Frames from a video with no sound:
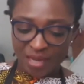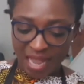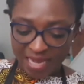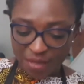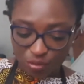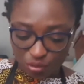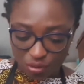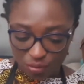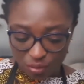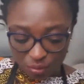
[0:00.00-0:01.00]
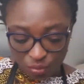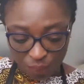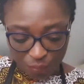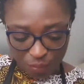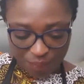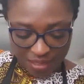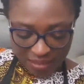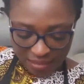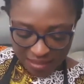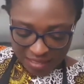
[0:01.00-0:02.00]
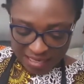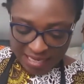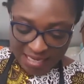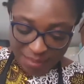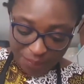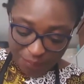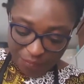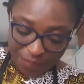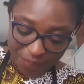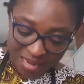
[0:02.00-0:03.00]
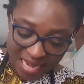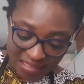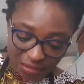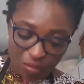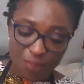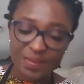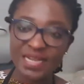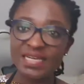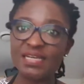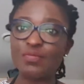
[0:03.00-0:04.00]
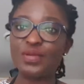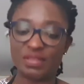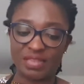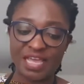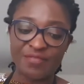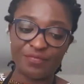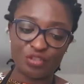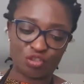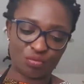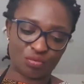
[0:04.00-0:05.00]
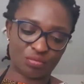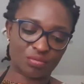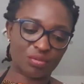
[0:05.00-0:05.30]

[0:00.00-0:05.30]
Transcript: And I also said stop complaining. Replace complaining with a vision.